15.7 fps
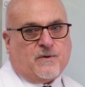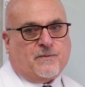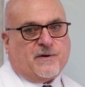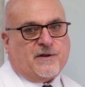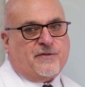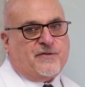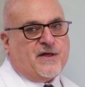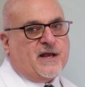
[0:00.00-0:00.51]
when
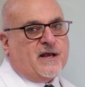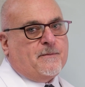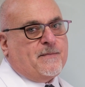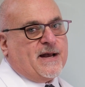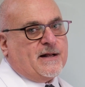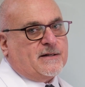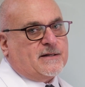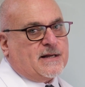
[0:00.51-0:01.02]
we think
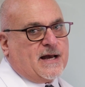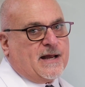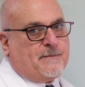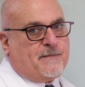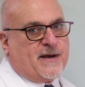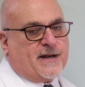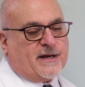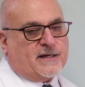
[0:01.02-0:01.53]
about
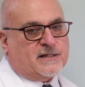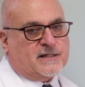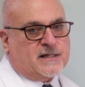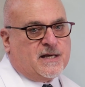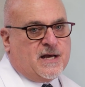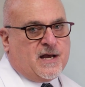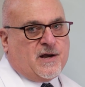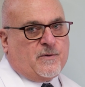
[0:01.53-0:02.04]

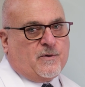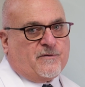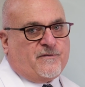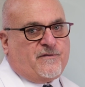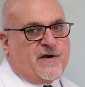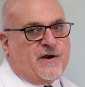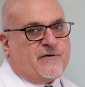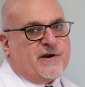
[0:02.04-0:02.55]
diabetics, we're
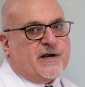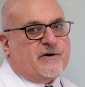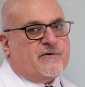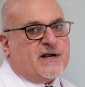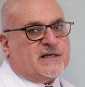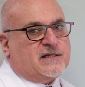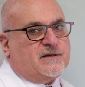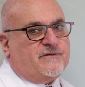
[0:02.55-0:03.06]
very
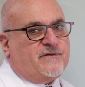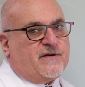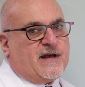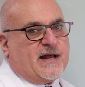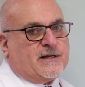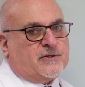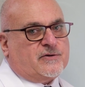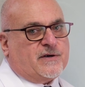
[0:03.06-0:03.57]
aggressive
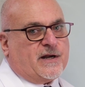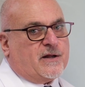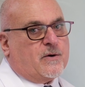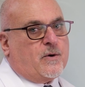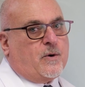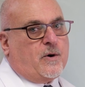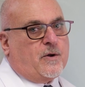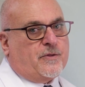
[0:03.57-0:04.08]
at treating
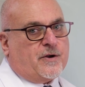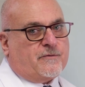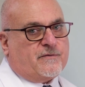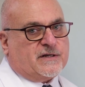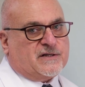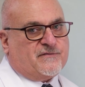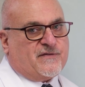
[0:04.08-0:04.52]
all their risk